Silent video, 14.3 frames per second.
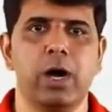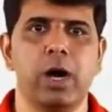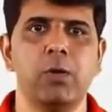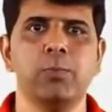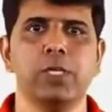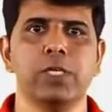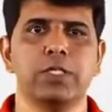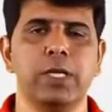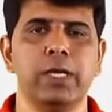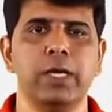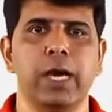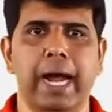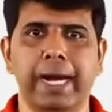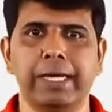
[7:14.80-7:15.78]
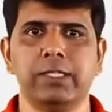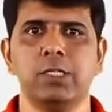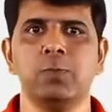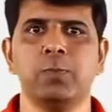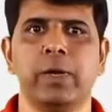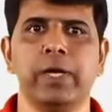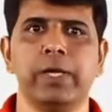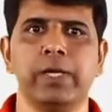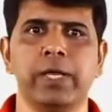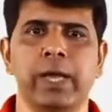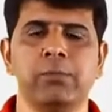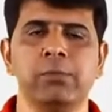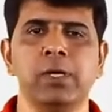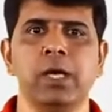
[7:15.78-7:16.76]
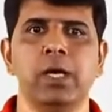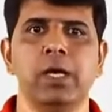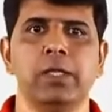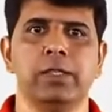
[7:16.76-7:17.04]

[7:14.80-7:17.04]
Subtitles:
Obviously, at this point in time,